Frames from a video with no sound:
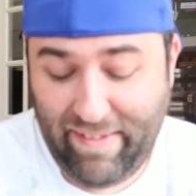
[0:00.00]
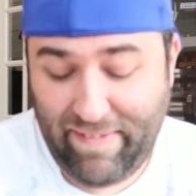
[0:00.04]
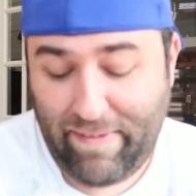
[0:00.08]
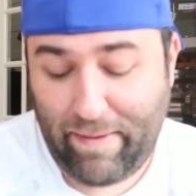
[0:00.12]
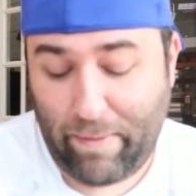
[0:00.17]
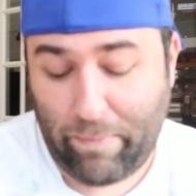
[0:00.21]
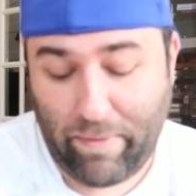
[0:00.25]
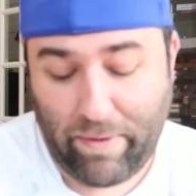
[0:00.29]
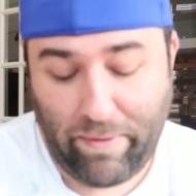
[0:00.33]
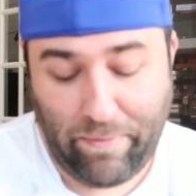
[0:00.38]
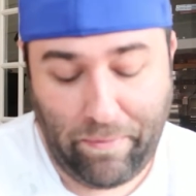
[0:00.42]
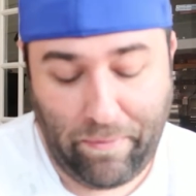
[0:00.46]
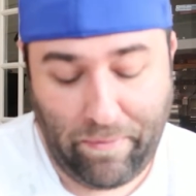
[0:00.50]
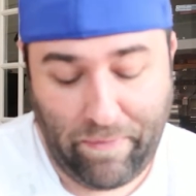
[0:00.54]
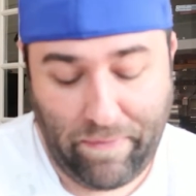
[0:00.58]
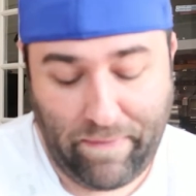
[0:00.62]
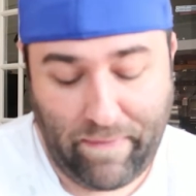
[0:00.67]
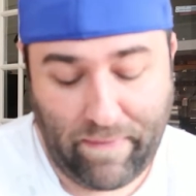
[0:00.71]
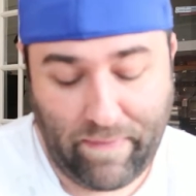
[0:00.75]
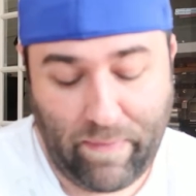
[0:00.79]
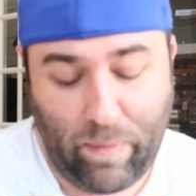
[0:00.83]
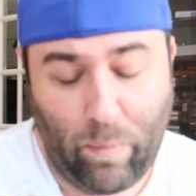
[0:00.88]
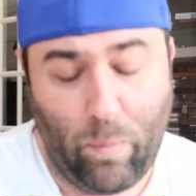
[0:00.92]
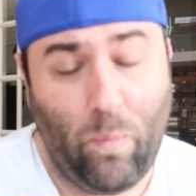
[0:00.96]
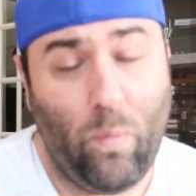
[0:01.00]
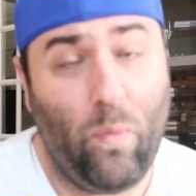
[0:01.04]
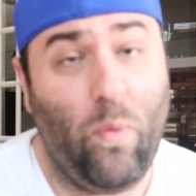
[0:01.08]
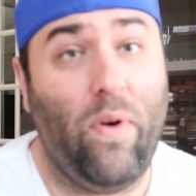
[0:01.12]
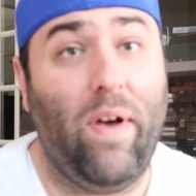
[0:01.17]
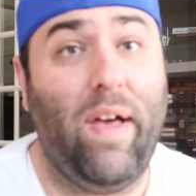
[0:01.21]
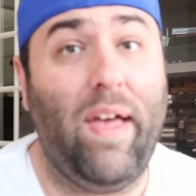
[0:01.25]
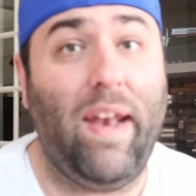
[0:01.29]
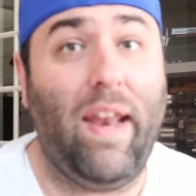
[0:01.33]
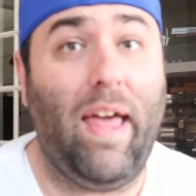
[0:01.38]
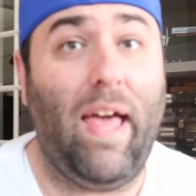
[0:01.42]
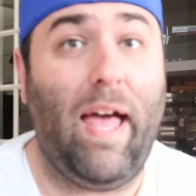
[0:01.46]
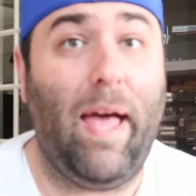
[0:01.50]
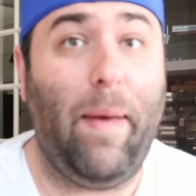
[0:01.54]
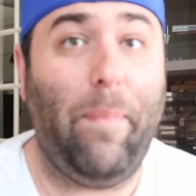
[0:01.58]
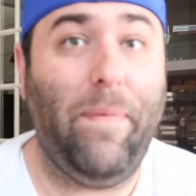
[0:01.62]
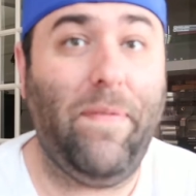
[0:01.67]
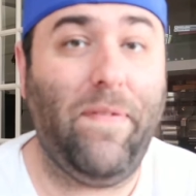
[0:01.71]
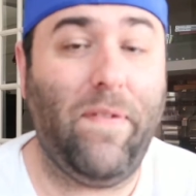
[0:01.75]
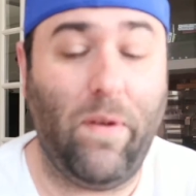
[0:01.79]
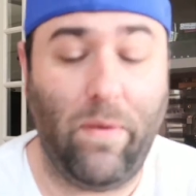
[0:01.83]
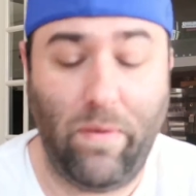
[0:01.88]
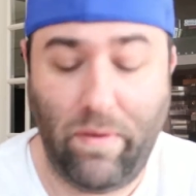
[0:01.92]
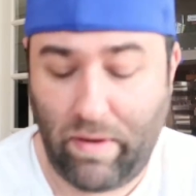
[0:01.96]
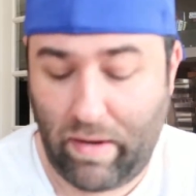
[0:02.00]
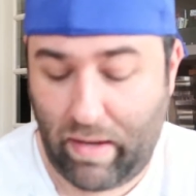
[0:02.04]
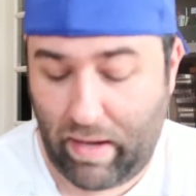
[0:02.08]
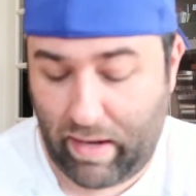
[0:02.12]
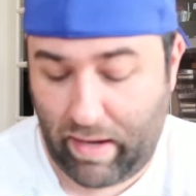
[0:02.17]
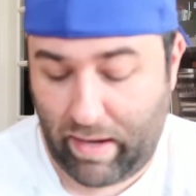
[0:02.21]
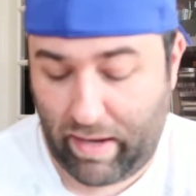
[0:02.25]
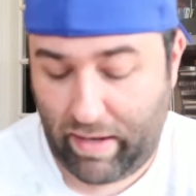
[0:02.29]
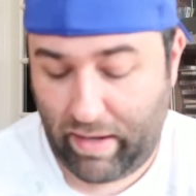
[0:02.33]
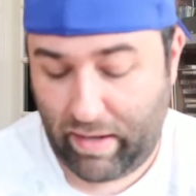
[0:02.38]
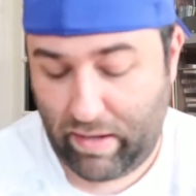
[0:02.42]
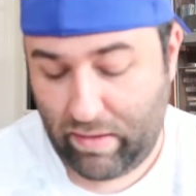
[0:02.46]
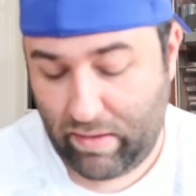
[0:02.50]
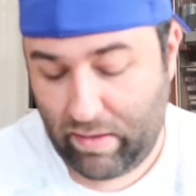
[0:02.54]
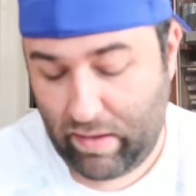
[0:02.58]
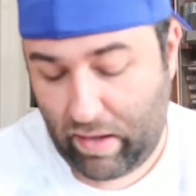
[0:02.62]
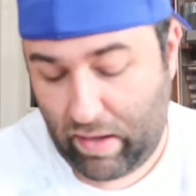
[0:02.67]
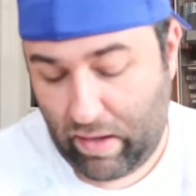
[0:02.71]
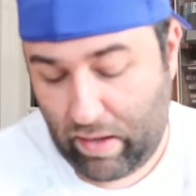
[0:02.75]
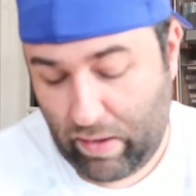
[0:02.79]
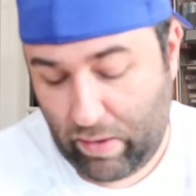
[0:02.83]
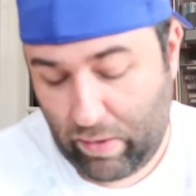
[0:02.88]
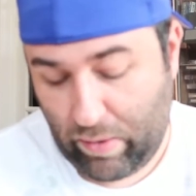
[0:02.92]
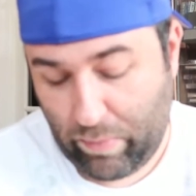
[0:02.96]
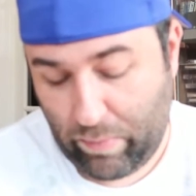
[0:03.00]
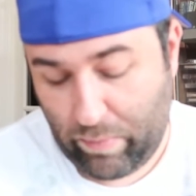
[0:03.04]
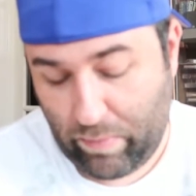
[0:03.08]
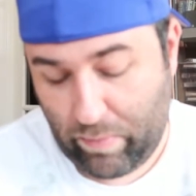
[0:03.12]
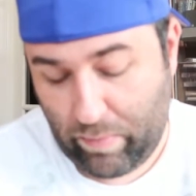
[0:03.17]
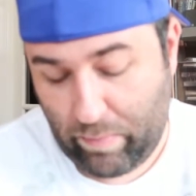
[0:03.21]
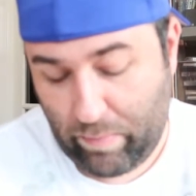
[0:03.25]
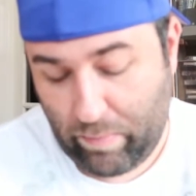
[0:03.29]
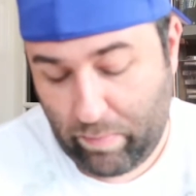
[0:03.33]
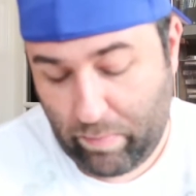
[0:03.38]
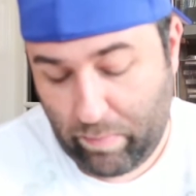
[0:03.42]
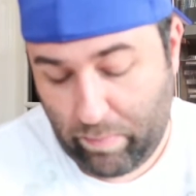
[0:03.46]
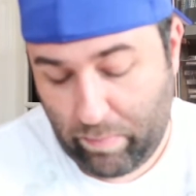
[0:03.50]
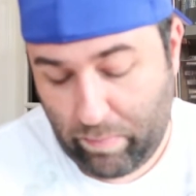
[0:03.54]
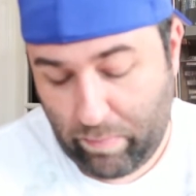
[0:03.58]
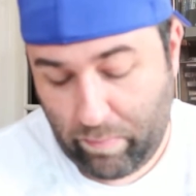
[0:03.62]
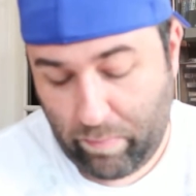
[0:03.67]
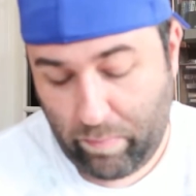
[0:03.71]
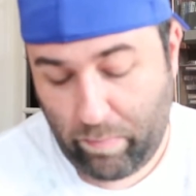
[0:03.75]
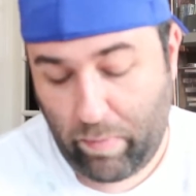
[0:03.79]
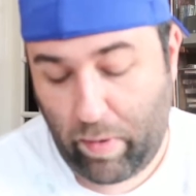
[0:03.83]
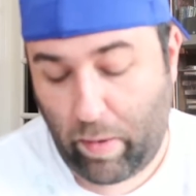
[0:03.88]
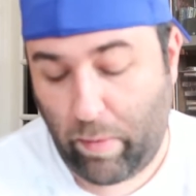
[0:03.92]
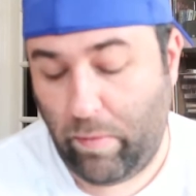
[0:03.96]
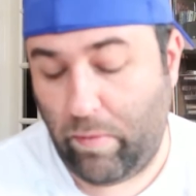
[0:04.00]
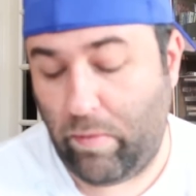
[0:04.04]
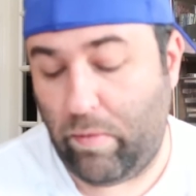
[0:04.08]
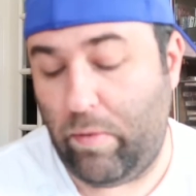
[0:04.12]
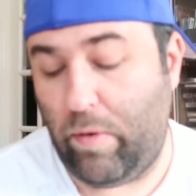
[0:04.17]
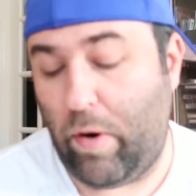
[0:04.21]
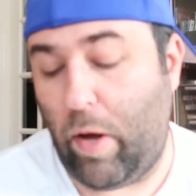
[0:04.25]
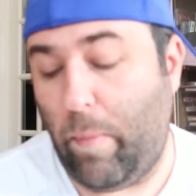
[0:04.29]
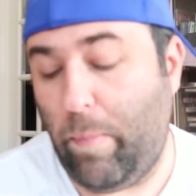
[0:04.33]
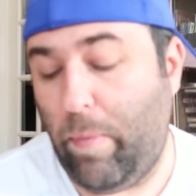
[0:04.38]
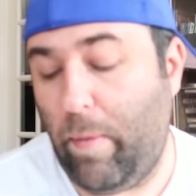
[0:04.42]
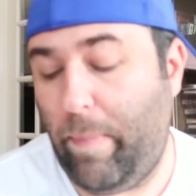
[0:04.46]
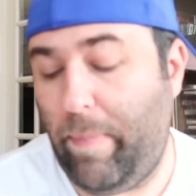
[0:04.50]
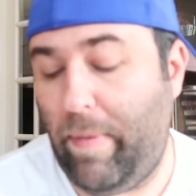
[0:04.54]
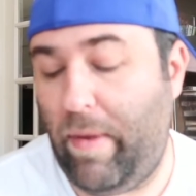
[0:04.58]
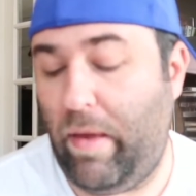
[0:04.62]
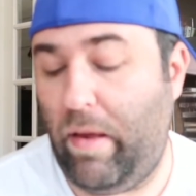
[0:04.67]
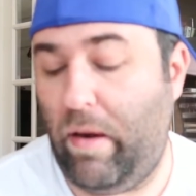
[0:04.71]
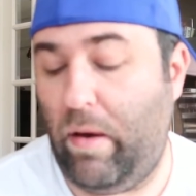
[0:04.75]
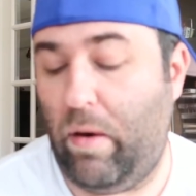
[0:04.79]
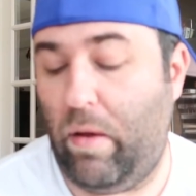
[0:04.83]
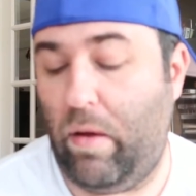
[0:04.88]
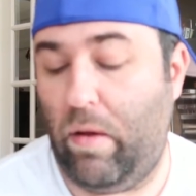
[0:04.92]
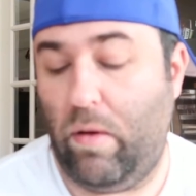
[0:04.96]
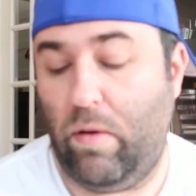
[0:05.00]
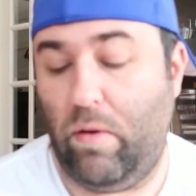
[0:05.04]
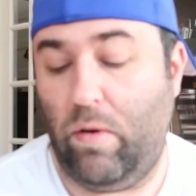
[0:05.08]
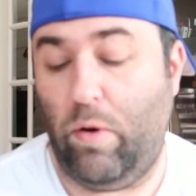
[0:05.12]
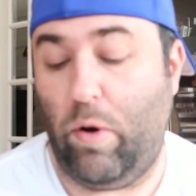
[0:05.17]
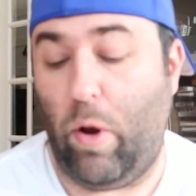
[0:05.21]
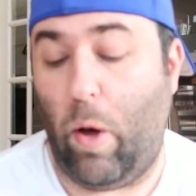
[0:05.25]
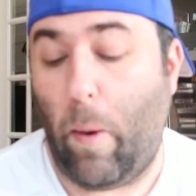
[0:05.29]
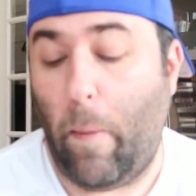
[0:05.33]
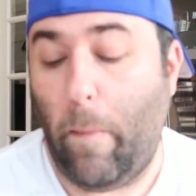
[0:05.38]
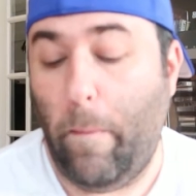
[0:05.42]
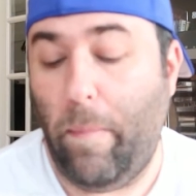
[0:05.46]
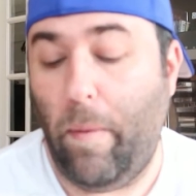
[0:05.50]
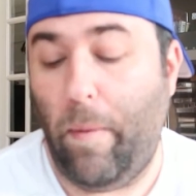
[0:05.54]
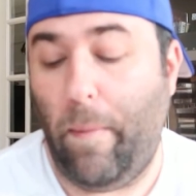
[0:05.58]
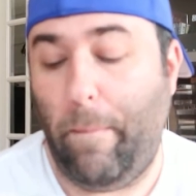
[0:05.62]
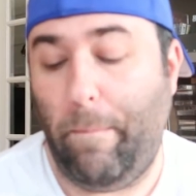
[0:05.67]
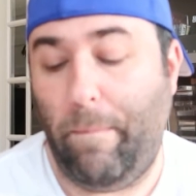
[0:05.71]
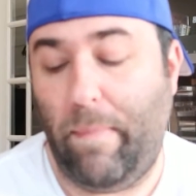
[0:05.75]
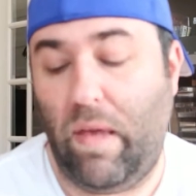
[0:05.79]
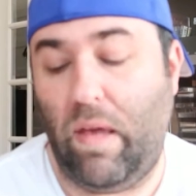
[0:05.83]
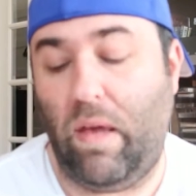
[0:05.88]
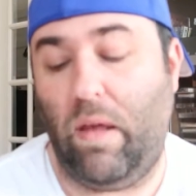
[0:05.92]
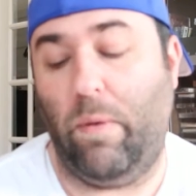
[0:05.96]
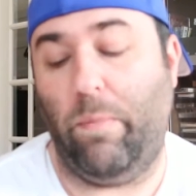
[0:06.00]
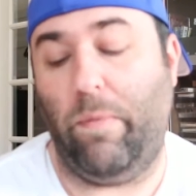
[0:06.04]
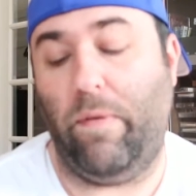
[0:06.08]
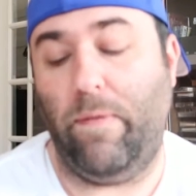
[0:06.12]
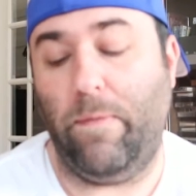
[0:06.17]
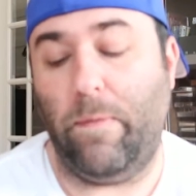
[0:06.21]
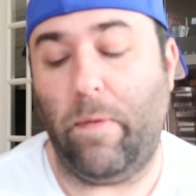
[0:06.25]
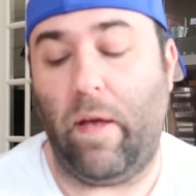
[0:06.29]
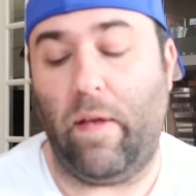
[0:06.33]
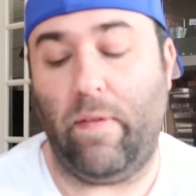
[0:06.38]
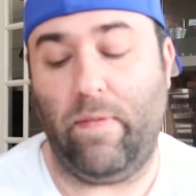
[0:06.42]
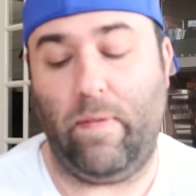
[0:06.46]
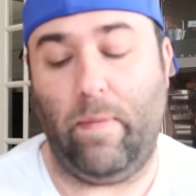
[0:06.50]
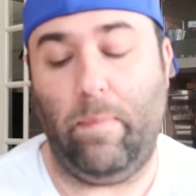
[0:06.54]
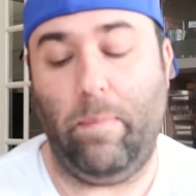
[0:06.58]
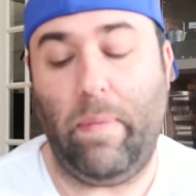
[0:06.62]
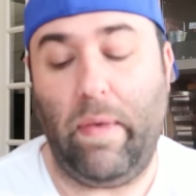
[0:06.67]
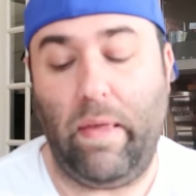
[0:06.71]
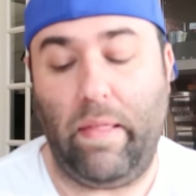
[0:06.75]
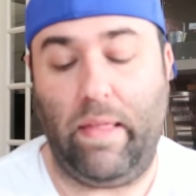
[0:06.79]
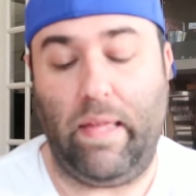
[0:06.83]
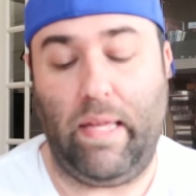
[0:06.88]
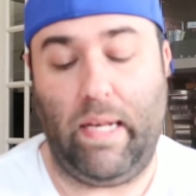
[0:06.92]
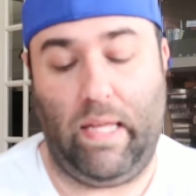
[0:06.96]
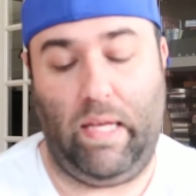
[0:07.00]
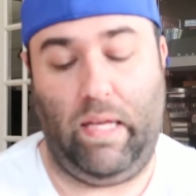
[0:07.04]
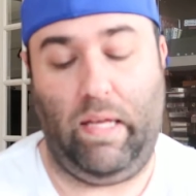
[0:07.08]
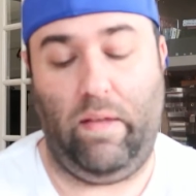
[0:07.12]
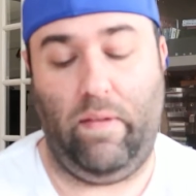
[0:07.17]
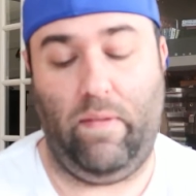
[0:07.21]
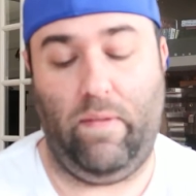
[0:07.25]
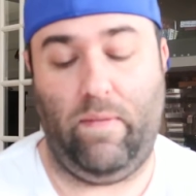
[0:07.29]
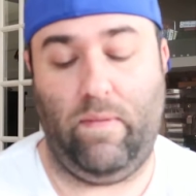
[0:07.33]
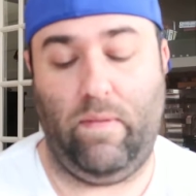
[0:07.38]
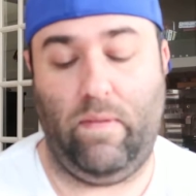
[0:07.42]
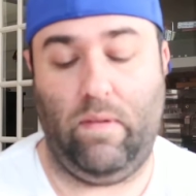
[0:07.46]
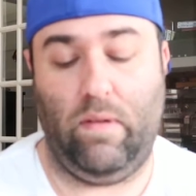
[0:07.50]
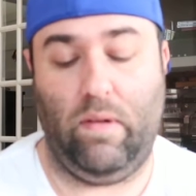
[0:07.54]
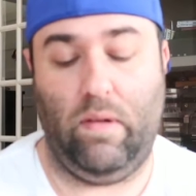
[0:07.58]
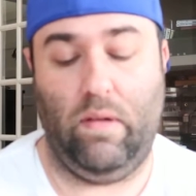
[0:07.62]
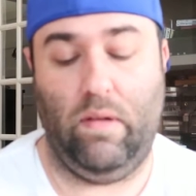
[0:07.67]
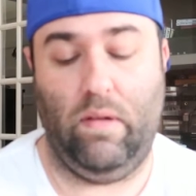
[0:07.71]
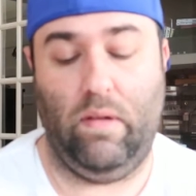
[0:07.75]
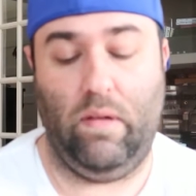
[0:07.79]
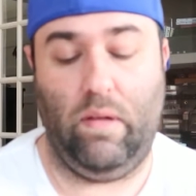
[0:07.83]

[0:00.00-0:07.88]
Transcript: So we're doing season one, episode nine called Mo Nobleman, Nobleman Responsibilities.